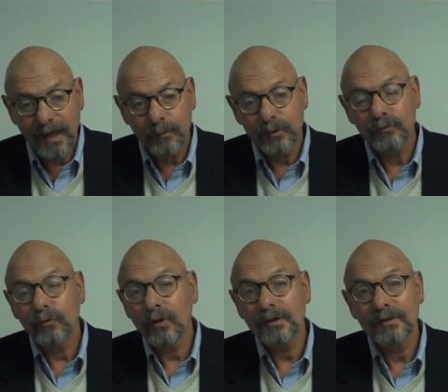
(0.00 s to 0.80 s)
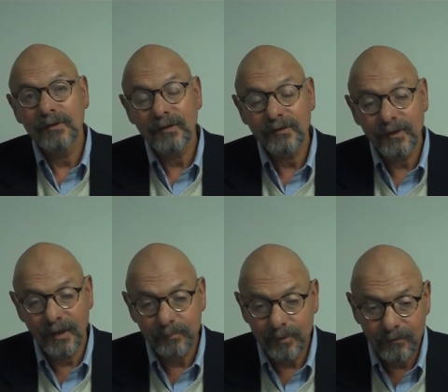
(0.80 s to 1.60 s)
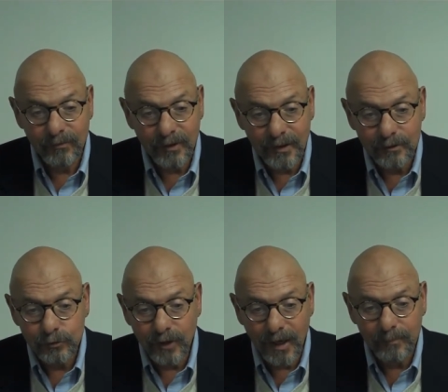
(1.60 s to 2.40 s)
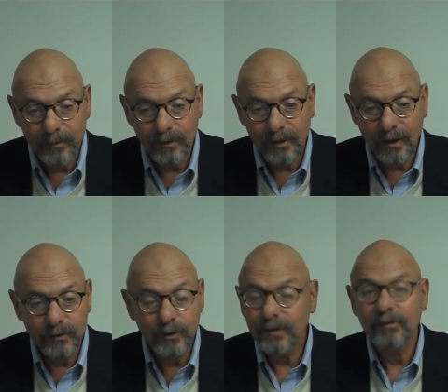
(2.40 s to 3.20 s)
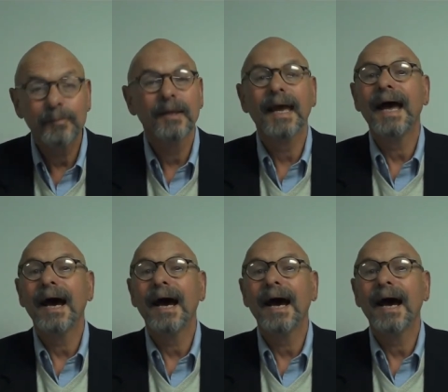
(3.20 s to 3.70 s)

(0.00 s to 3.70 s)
And when you fall into this type of thinking trap, uh, you can spend